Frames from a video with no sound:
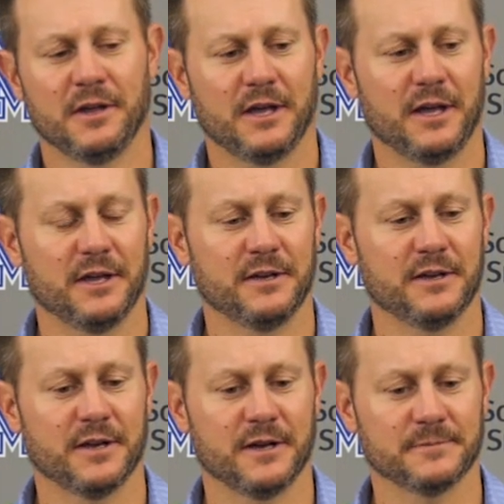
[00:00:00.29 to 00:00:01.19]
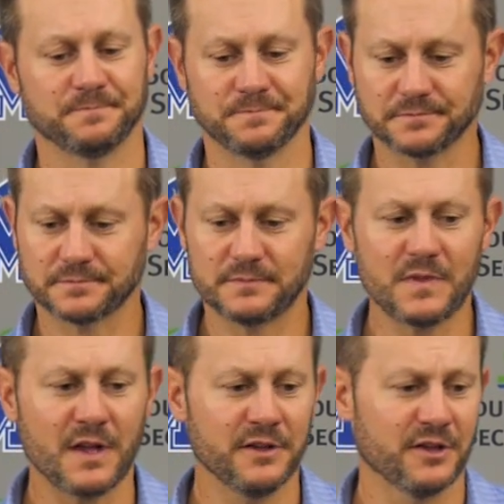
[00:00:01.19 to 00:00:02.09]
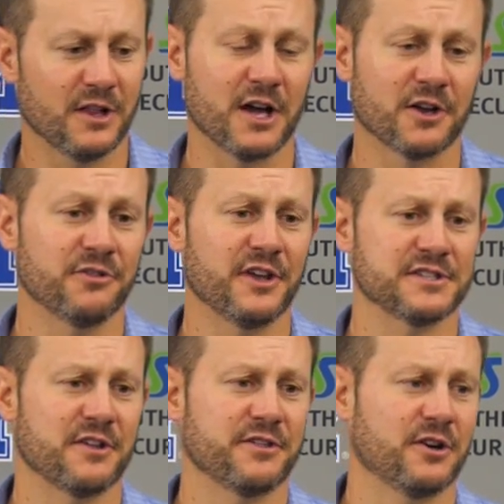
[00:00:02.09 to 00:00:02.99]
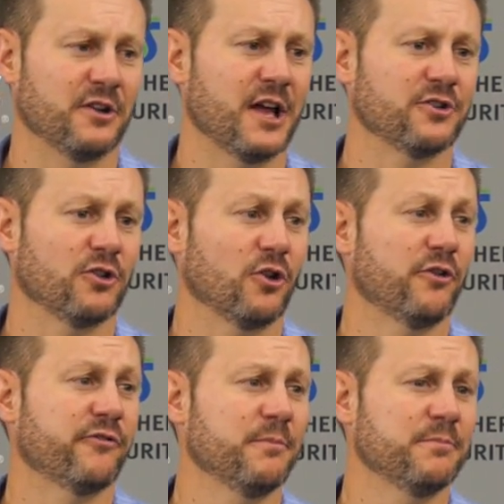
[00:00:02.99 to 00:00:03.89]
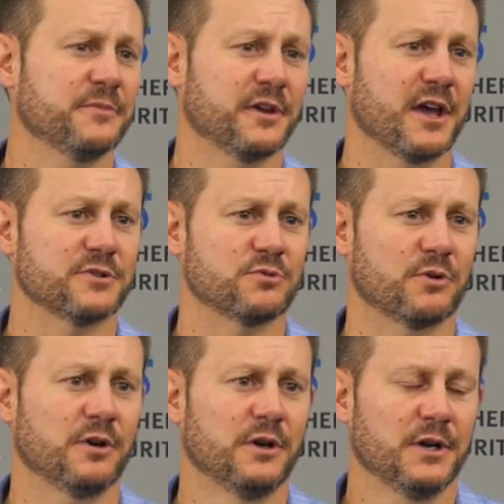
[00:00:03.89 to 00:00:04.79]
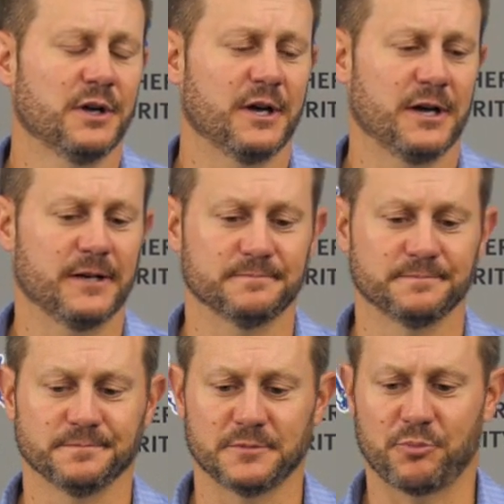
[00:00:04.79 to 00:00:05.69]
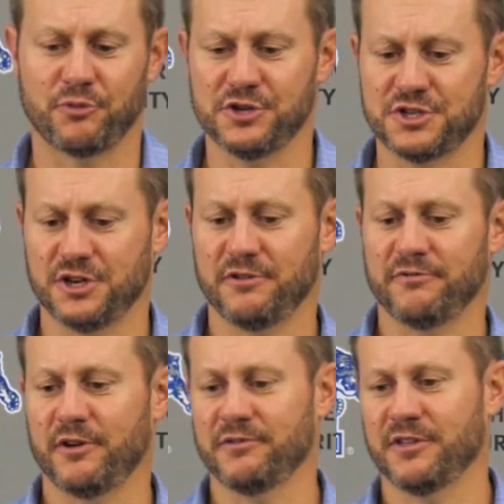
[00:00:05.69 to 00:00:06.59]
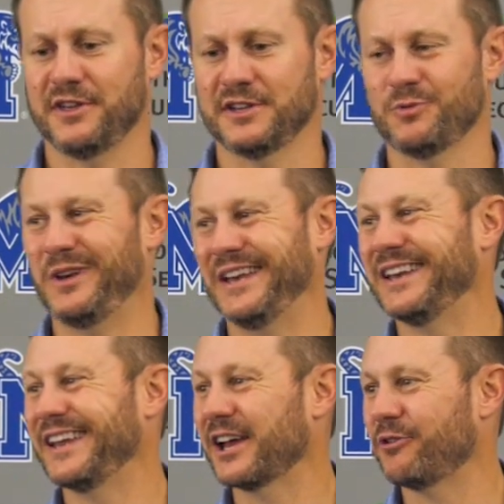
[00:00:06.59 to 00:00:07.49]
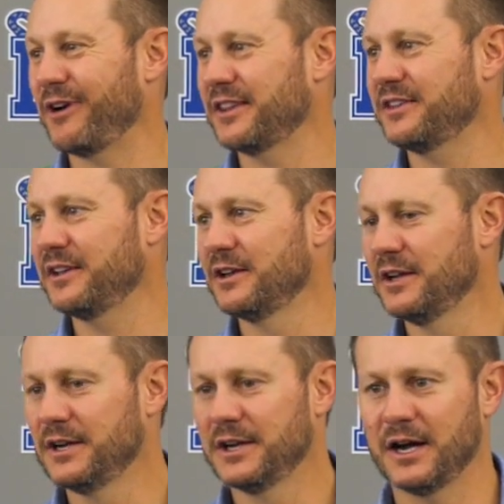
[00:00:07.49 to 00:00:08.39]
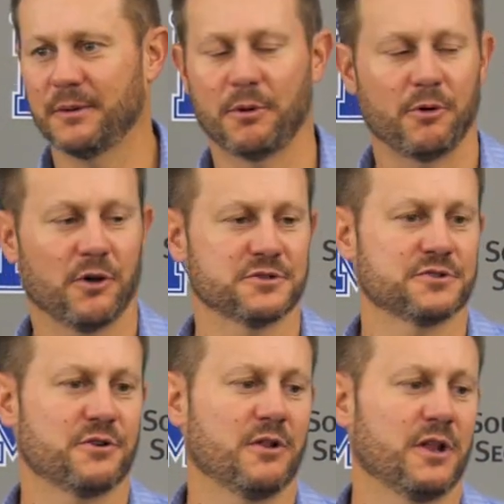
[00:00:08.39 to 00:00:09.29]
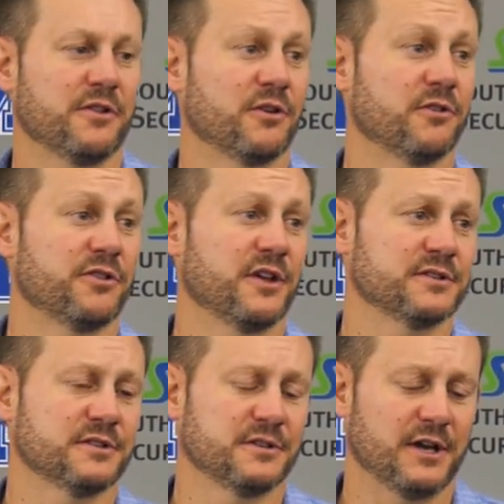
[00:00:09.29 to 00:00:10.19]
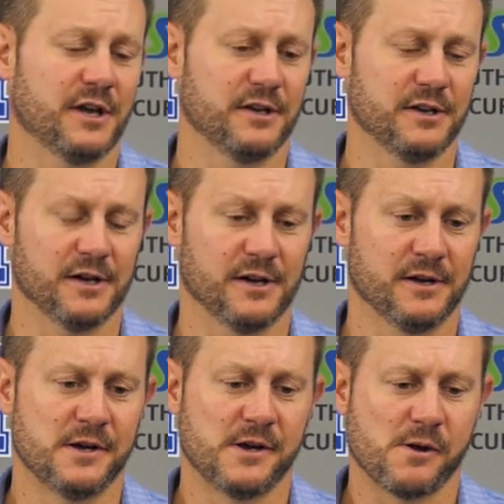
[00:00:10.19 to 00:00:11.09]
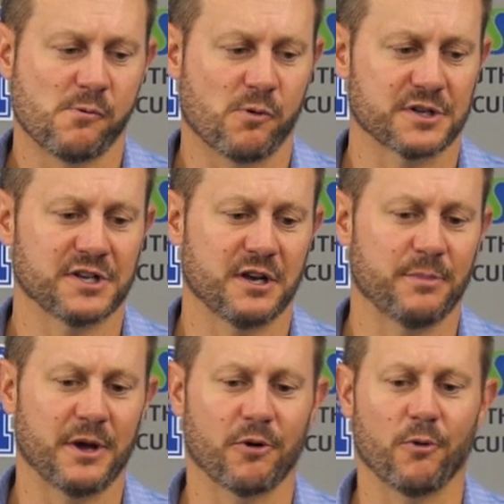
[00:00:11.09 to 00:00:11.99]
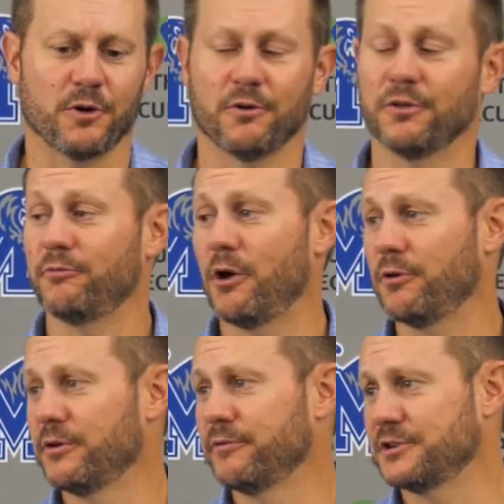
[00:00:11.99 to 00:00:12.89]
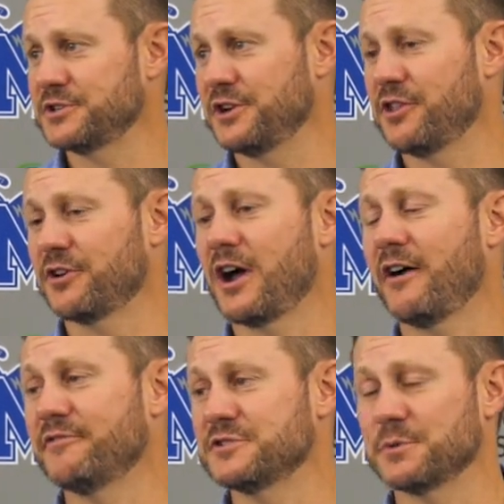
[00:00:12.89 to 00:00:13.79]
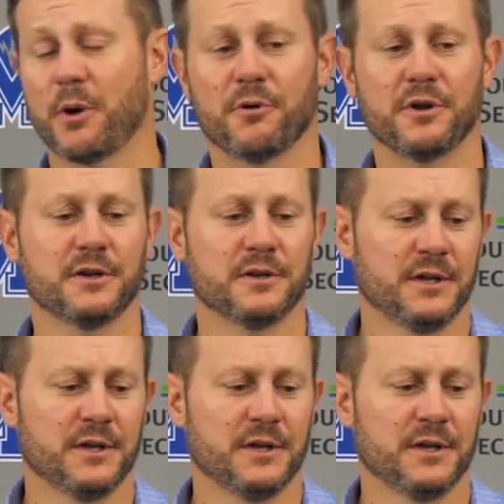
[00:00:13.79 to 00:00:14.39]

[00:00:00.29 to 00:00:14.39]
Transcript: and uh, did a lot of good things out there, a lot to learn from. The guys were um, appreciative of the things that we need to get corrected, uh, but we also saw a lot of the good things. And uh, we're excited about going on the road versus another conference opponent